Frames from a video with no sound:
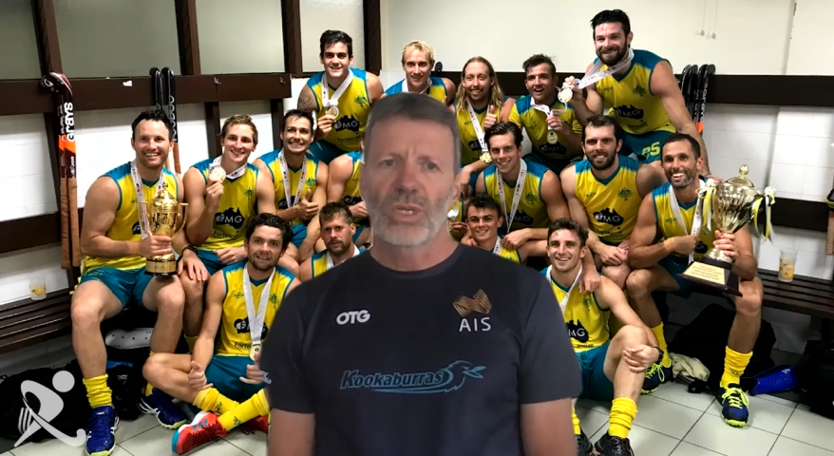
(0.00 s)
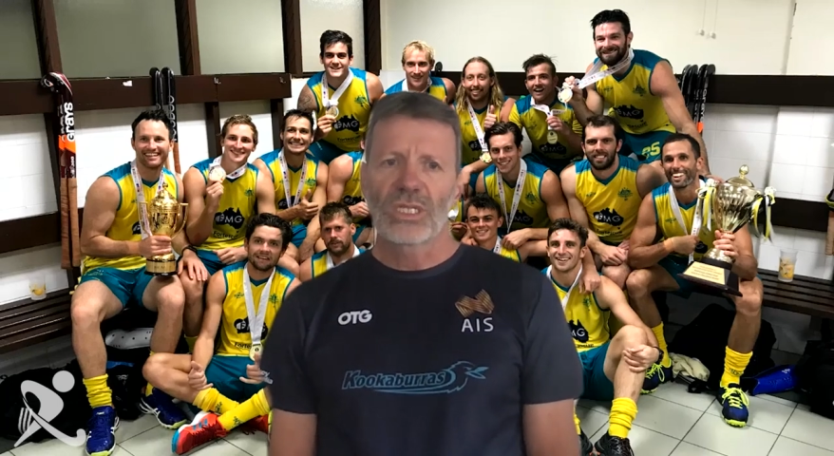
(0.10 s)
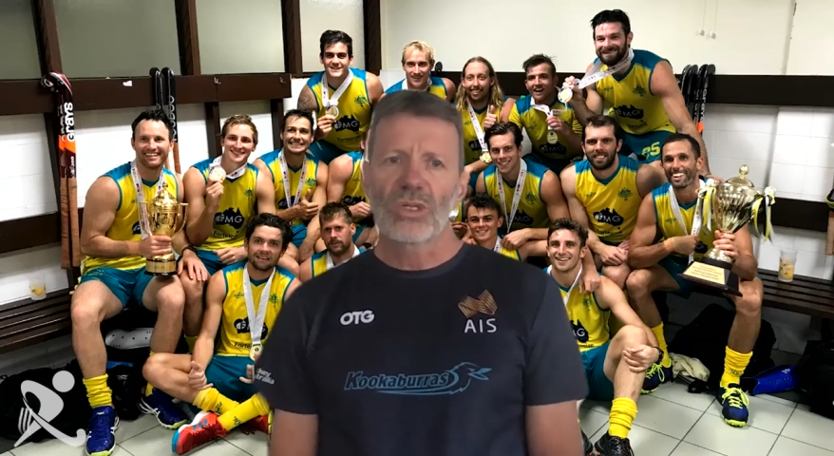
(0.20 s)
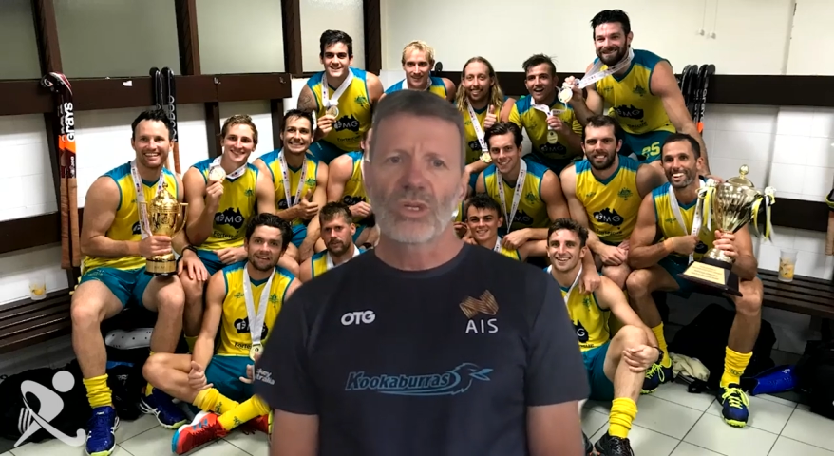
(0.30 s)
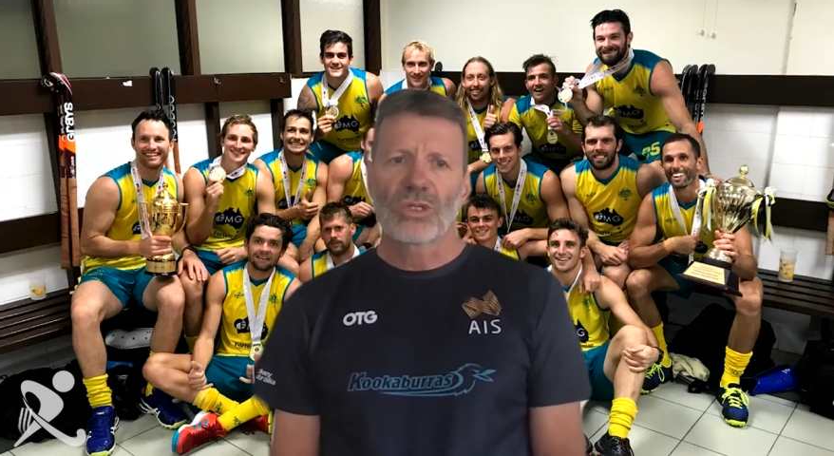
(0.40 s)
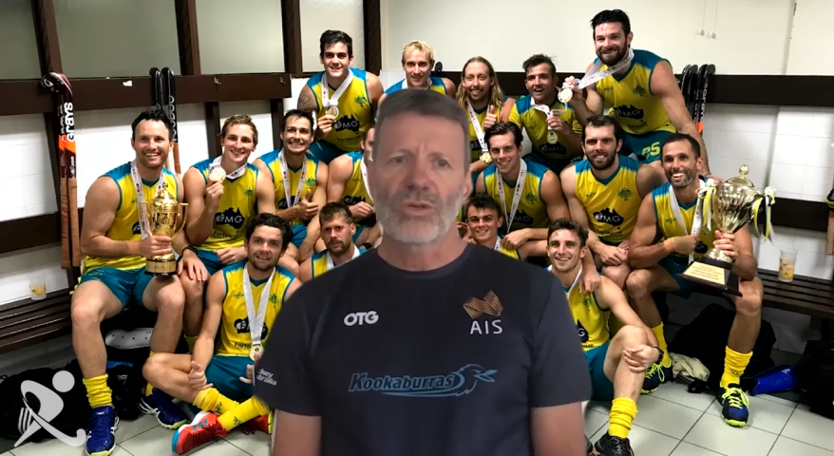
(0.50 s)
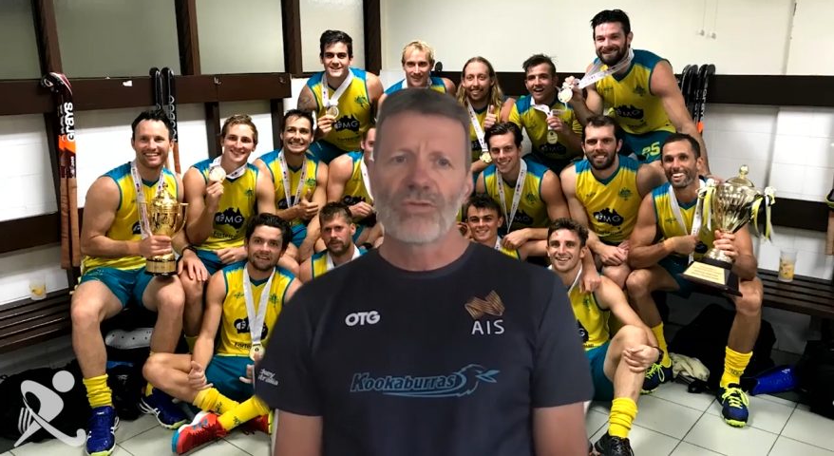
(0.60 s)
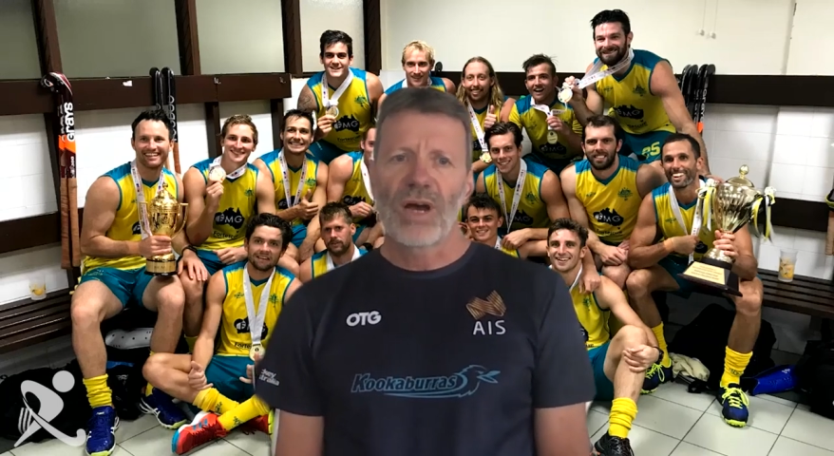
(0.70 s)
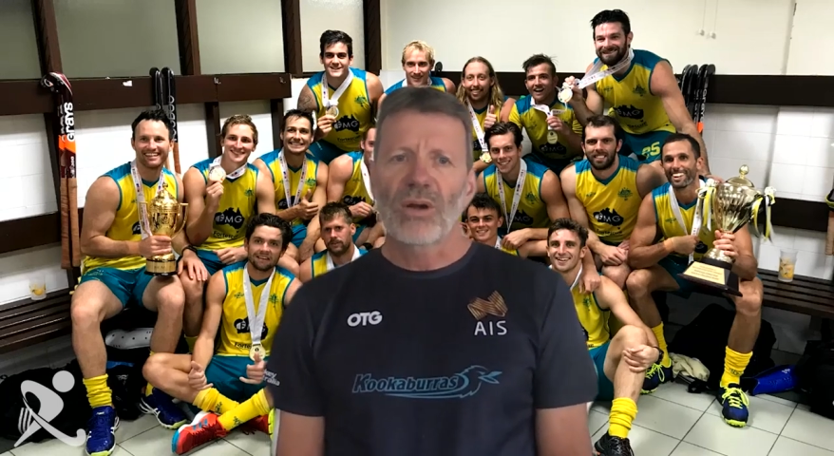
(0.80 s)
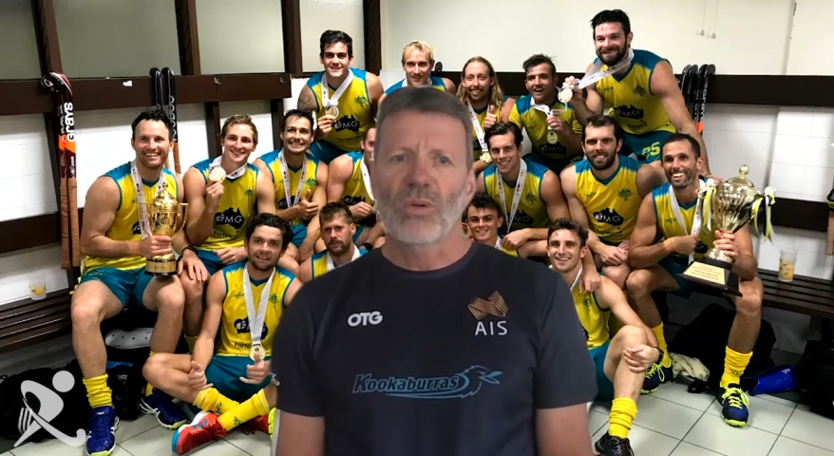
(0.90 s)
is not too
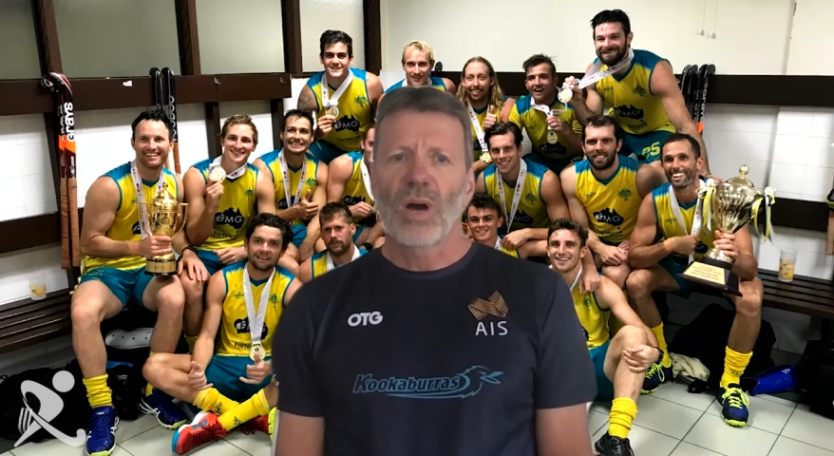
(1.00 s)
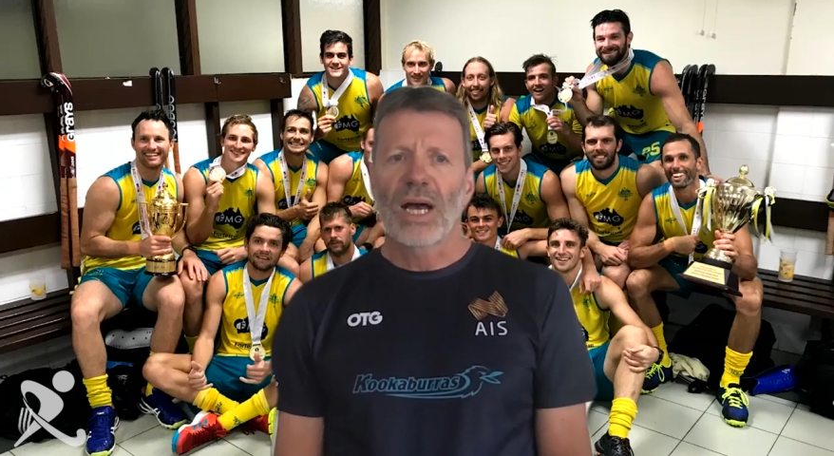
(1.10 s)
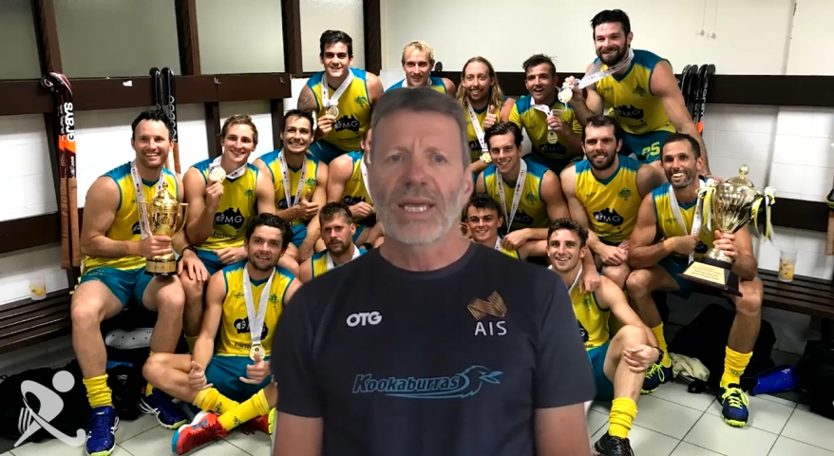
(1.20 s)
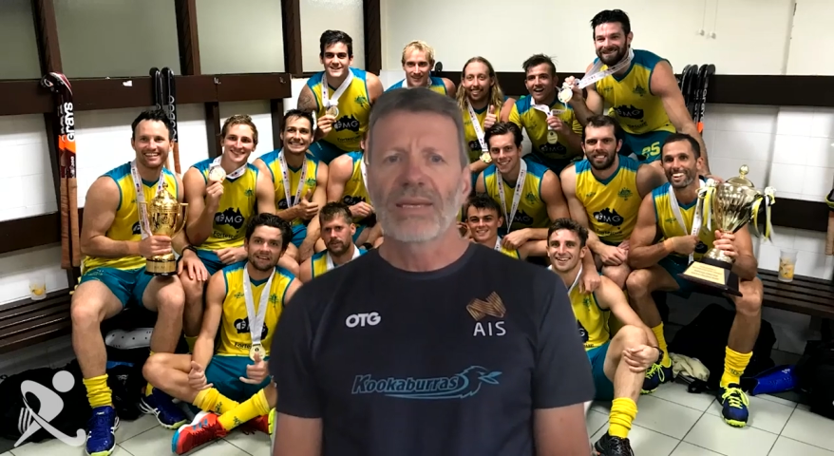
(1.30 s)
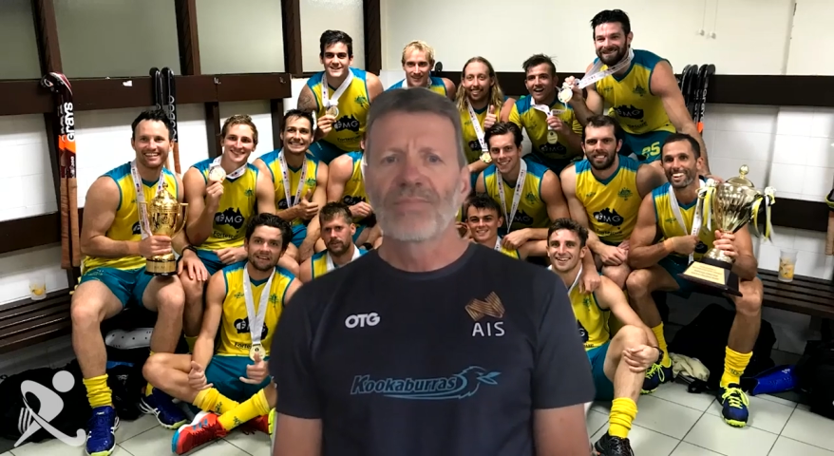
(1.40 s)
far away.